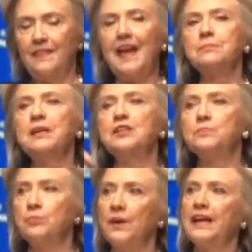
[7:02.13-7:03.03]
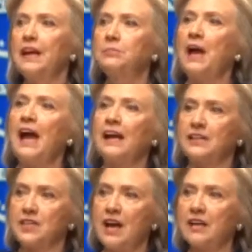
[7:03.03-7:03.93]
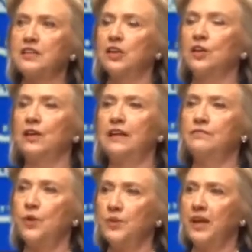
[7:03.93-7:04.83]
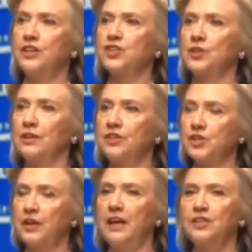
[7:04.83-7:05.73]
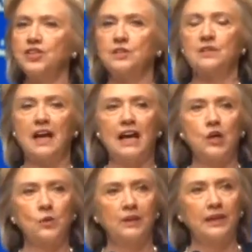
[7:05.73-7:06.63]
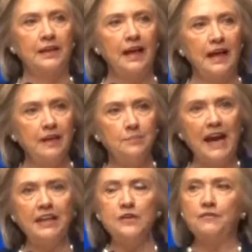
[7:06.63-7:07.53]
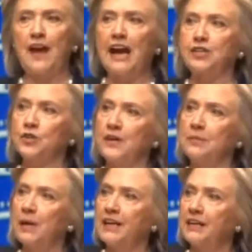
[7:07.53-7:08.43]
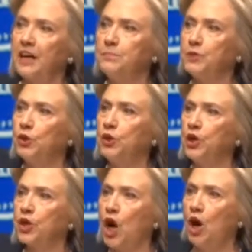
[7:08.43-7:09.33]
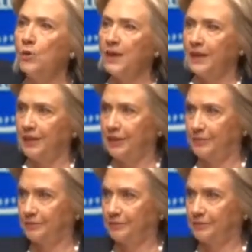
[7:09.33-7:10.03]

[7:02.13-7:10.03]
And that means bringing back technical and vocational education, not only in manufacturing, but in computer coding.